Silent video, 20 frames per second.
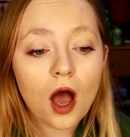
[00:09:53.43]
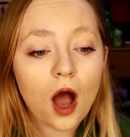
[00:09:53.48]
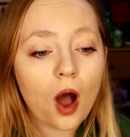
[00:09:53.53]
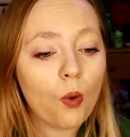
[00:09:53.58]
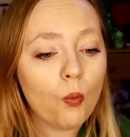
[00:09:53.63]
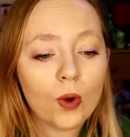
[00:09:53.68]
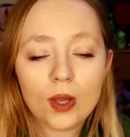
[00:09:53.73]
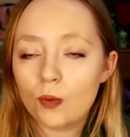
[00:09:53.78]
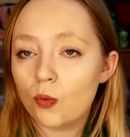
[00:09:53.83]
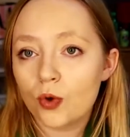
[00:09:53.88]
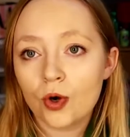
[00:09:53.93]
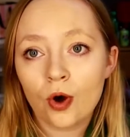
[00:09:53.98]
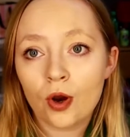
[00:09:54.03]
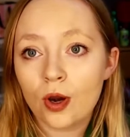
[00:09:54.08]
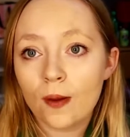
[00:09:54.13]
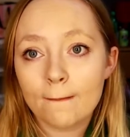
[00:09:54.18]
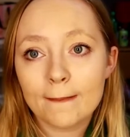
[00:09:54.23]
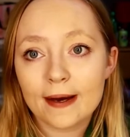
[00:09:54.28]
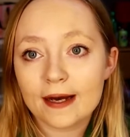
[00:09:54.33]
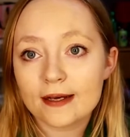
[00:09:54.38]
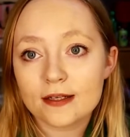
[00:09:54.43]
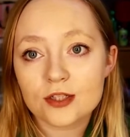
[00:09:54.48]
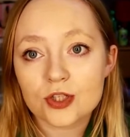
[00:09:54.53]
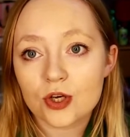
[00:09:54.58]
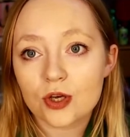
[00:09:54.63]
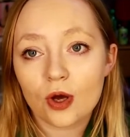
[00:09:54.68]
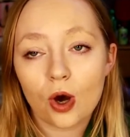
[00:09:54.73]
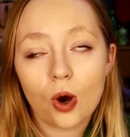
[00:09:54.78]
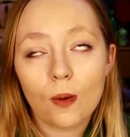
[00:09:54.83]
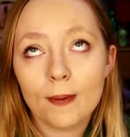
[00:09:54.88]
We will not look back and do
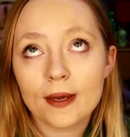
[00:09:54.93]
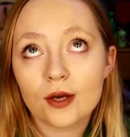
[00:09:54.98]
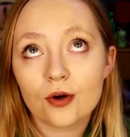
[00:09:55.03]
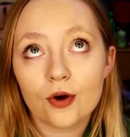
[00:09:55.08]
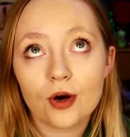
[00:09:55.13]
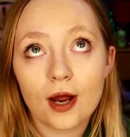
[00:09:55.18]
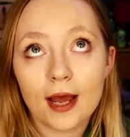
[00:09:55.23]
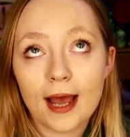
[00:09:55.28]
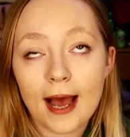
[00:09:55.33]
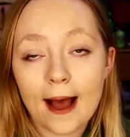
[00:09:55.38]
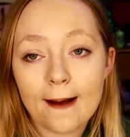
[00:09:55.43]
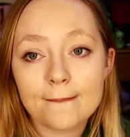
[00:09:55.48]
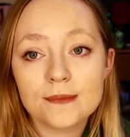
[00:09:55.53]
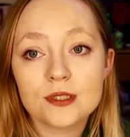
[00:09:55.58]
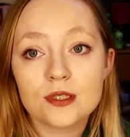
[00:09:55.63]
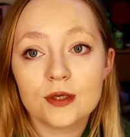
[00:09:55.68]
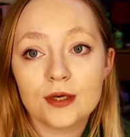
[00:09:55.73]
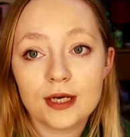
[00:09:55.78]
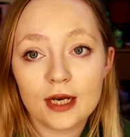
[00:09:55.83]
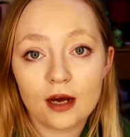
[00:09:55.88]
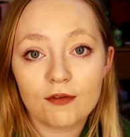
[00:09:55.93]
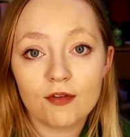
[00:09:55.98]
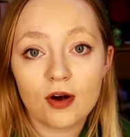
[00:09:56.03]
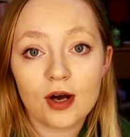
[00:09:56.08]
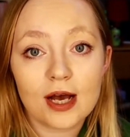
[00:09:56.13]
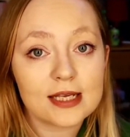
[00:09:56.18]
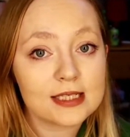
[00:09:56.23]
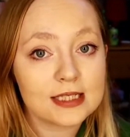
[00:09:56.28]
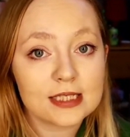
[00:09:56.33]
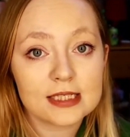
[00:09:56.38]
it. Oh my god, I absolutely love our
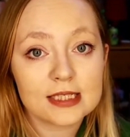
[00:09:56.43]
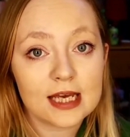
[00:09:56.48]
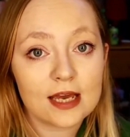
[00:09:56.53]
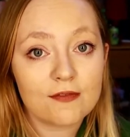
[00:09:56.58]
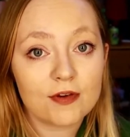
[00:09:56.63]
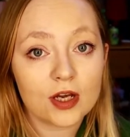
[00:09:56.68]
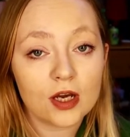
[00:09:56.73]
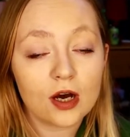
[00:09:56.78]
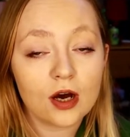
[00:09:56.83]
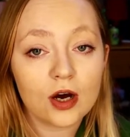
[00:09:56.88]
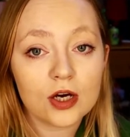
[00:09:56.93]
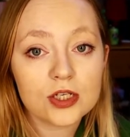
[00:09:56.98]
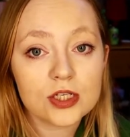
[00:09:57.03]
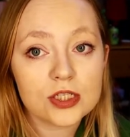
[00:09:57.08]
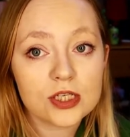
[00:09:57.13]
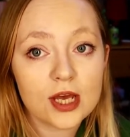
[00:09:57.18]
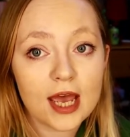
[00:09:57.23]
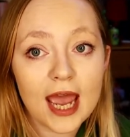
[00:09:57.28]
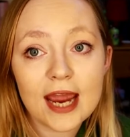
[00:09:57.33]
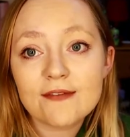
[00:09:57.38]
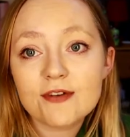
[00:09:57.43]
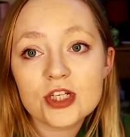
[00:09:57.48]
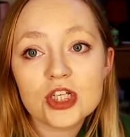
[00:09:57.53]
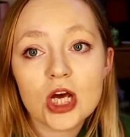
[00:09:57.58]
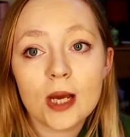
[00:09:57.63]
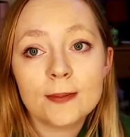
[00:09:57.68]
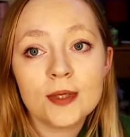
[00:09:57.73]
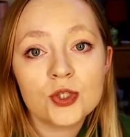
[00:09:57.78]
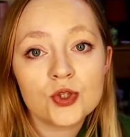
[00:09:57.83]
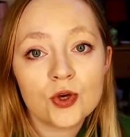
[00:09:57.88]
Asda saving card. So every
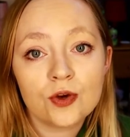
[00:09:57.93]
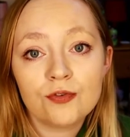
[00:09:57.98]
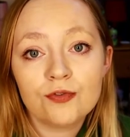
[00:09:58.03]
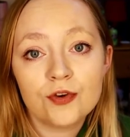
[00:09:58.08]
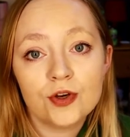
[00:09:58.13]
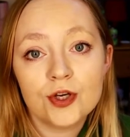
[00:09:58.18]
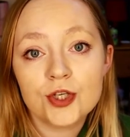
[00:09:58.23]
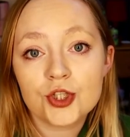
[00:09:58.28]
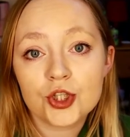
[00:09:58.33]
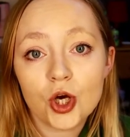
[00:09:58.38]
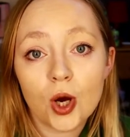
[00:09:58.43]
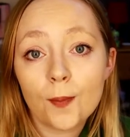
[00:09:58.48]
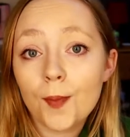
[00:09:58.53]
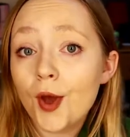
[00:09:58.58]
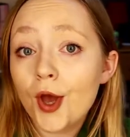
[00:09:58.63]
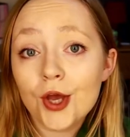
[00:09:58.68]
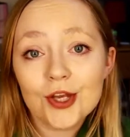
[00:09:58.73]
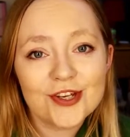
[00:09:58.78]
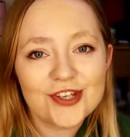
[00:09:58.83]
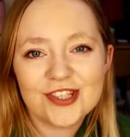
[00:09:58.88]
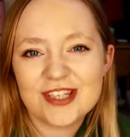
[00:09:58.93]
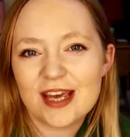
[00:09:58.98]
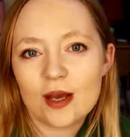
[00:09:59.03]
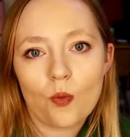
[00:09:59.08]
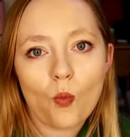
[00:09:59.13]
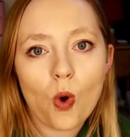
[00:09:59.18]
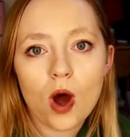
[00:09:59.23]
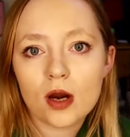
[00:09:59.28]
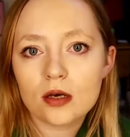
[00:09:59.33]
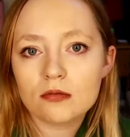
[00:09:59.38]
time you do a food shop, you stick
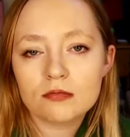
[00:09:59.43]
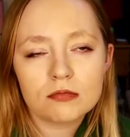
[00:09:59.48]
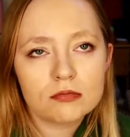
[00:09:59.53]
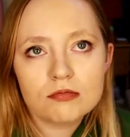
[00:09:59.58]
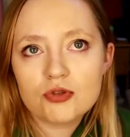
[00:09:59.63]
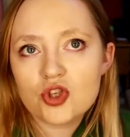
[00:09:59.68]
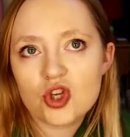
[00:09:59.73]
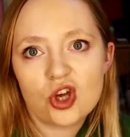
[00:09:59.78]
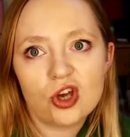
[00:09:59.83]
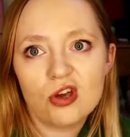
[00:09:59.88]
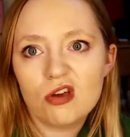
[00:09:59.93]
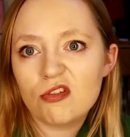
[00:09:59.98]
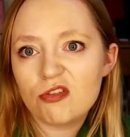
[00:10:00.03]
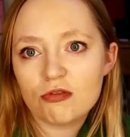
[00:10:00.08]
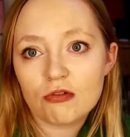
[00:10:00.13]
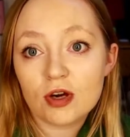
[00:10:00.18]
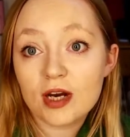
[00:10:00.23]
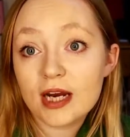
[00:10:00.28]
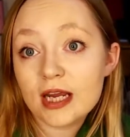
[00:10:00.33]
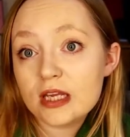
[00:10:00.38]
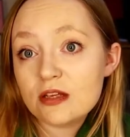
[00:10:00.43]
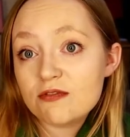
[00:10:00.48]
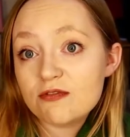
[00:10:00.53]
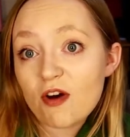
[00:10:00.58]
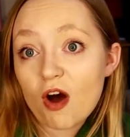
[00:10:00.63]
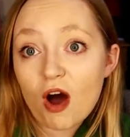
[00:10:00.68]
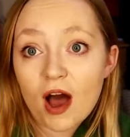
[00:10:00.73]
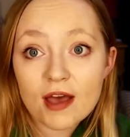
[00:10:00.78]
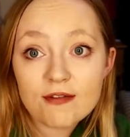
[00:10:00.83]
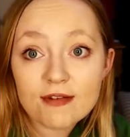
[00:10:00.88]
1, 2, 3,
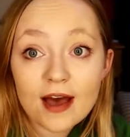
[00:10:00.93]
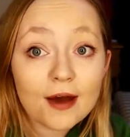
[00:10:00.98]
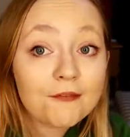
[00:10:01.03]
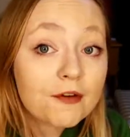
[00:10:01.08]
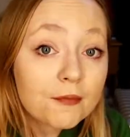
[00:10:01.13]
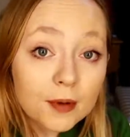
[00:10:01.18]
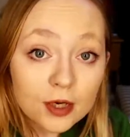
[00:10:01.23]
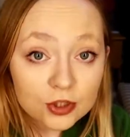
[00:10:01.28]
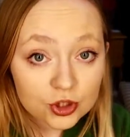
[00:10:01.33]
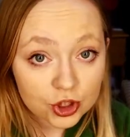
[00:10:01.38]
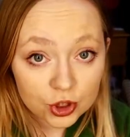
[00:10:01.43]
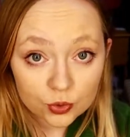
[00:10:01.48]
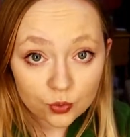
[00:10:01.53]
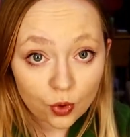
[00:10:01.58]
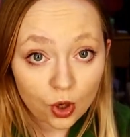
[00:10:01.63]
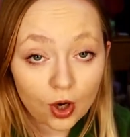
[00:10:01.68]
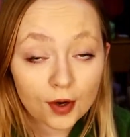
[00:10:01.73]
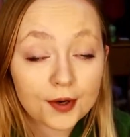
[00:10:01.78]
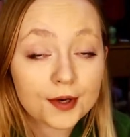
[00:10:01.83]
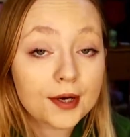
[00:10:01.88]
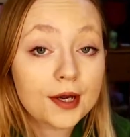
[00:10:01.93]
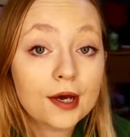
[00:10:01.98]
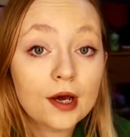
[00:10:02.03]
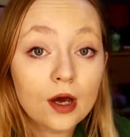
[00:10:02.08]
5, however much you want